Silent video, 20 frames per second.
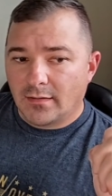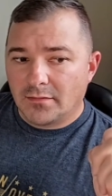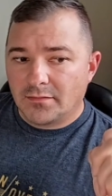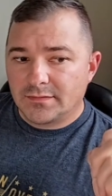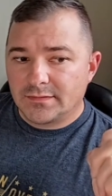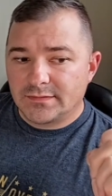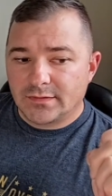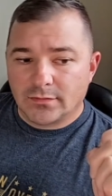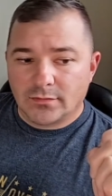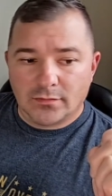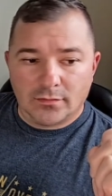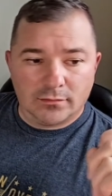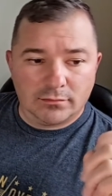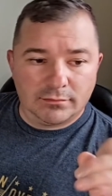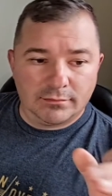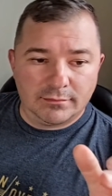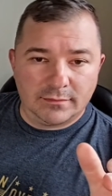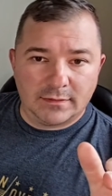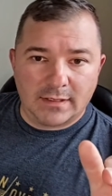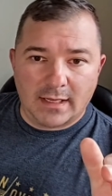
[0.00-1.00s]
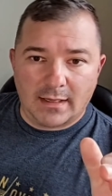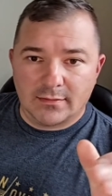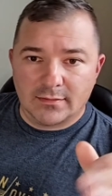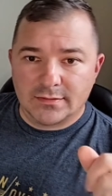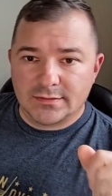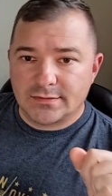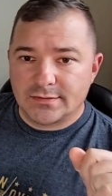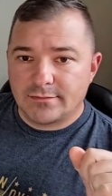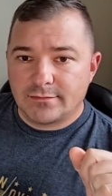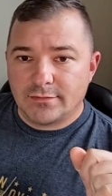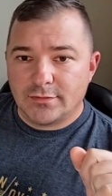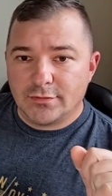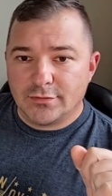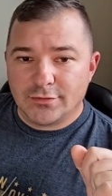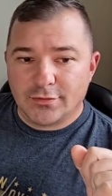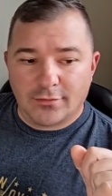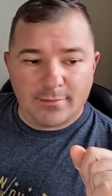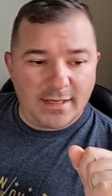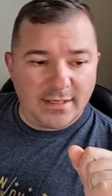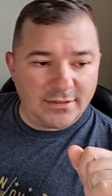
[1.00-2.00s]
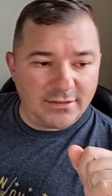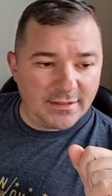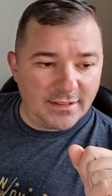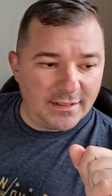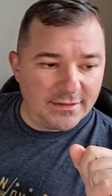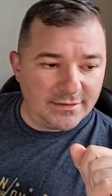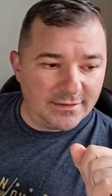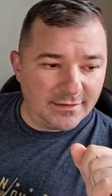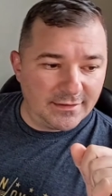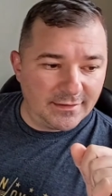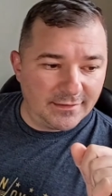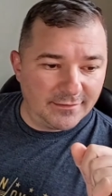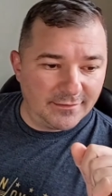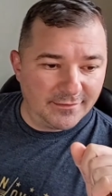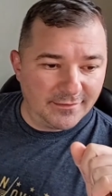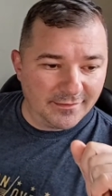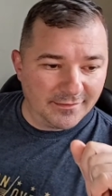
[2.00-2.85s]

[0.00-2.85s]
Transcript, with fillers: So kind of just use your imagination and